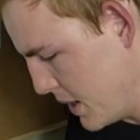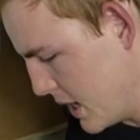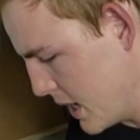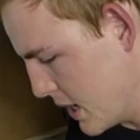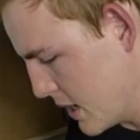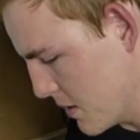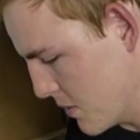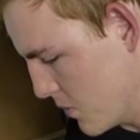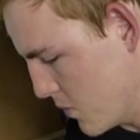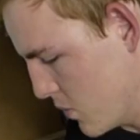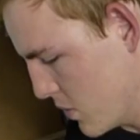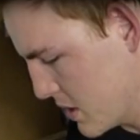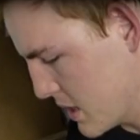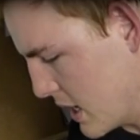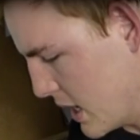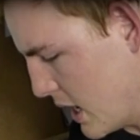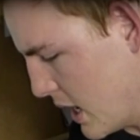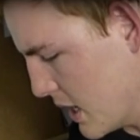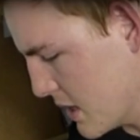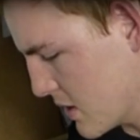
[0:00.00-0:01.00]
Vegan, was
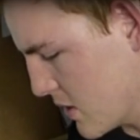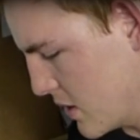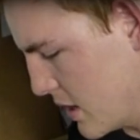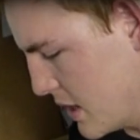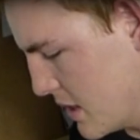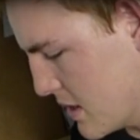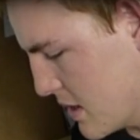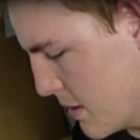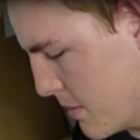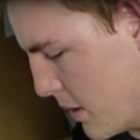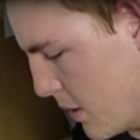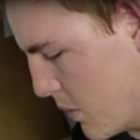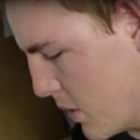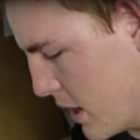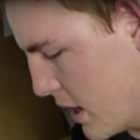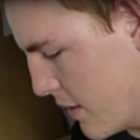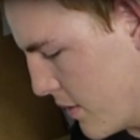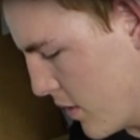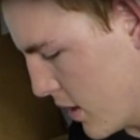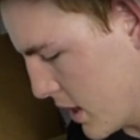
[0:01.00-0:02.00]
gonna ask on Insta, but
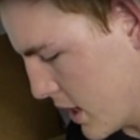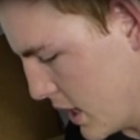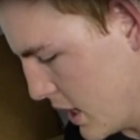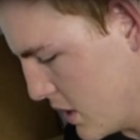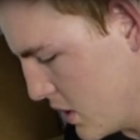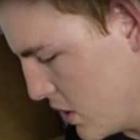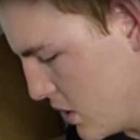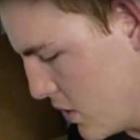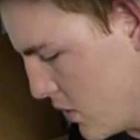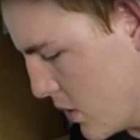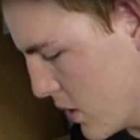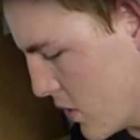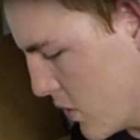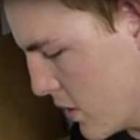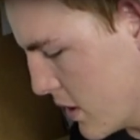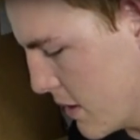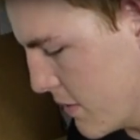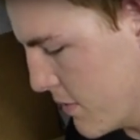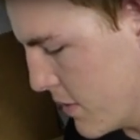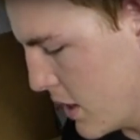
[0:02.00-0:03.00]
whatever. Can you do a
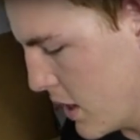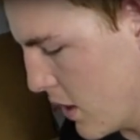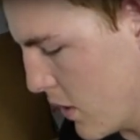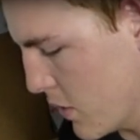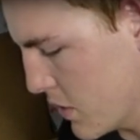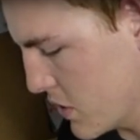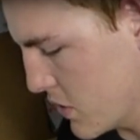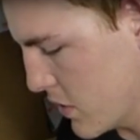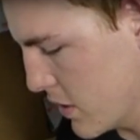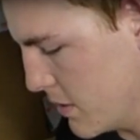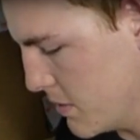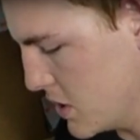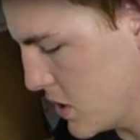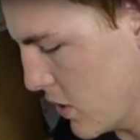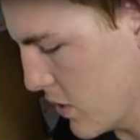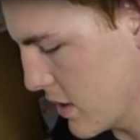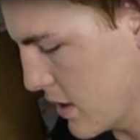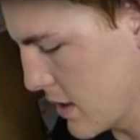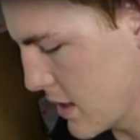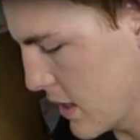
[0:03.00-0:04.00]
cooking video or stream
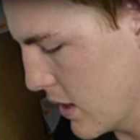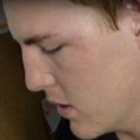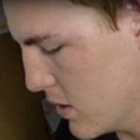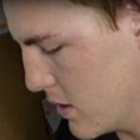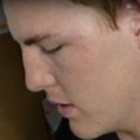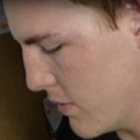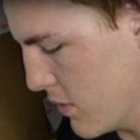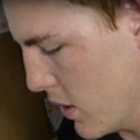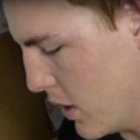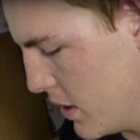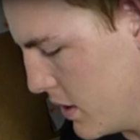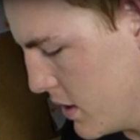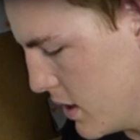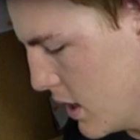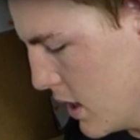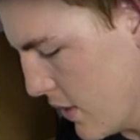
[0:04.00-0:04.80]
showing the skills you've learned?